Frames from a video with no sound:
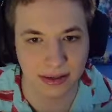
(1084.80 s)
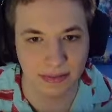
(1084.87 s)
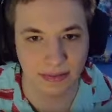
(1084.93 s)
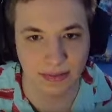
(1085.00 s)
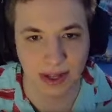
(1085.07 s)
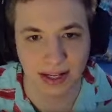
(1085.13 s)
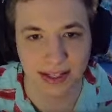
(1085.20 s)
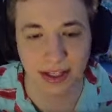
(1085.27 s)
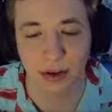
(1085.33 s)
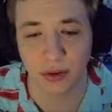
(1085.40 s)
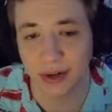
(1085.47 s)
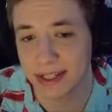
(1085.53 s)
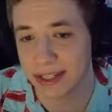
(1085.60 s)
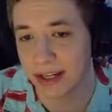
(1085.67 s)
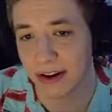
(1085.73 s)
It's
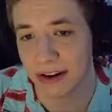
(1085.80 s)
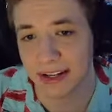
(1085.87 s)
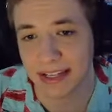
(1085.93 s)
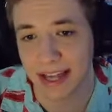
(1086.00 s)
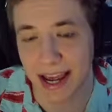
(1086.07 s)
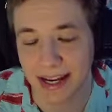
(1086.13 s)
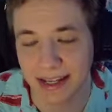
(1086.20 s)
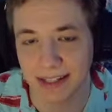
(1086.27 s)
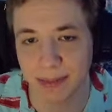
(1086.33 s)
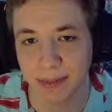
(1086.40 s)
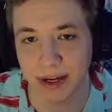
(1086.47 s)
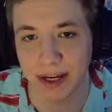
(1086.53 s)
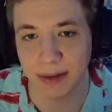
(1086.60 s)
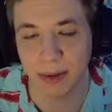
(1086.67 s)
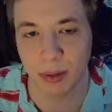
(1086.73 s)
increasing our attack
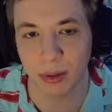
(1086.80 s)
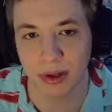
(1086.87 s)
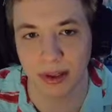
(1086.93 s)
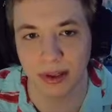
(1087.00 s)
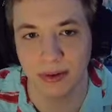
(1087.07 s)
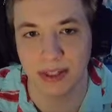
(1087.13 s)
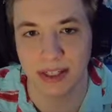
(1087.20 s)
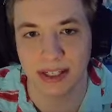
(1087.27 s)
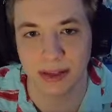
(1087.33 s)
speed, but we're losing